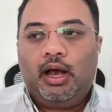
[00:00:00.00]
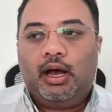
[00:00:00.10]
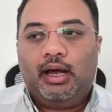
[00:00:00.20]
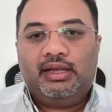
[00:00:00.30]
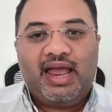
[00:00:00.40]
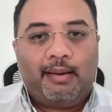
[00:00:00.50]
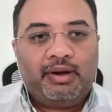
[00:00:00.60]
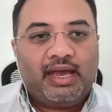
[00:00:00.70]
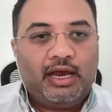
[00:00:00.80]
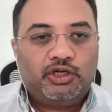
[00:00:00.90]
uh, the
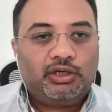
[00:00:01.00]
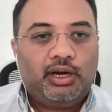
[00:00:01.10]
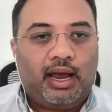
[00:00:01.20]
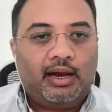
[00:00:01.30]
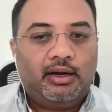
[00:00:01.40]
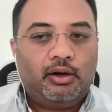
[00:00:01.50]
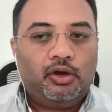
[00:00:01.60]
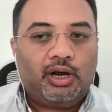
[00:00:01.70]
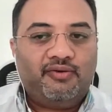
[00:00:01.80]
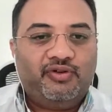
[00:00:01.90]
application and
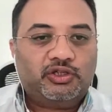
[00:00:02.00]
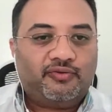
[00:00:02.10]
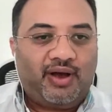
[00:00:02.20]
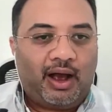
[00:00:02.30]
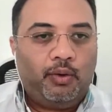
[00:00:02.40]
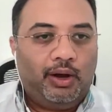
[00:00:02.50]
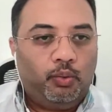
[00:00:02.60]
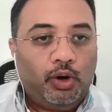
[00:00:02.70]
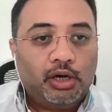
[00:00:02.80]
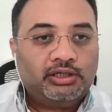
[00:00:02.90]
you're convinced of how it
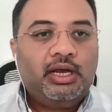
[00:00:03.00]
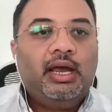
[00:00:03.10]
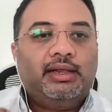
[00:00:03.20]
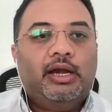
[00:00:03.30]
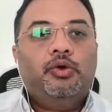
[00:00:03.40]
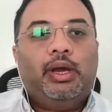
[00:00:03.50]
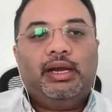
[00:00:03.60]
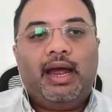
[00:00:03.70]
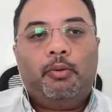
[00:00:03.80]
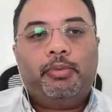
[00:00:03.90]
works, then you can
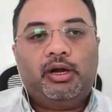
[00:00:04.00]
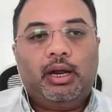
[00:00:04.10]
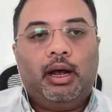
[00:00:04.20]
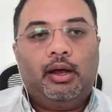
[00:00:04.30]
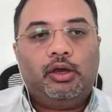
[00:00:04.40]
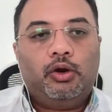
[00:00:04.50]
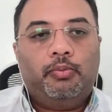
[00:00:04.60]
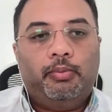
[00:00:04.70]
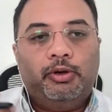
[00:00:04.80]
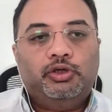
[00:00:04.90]
now, uh, you know,
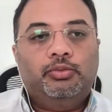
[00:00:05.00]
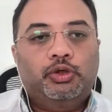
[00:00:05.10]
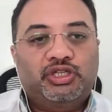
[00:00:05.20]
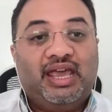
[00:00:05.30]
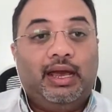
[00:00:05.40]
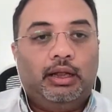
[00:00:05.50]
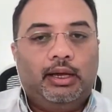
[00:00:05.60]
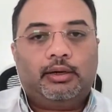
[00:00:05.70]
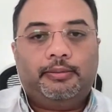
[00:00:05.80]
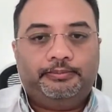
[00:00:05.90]
presume to scale it.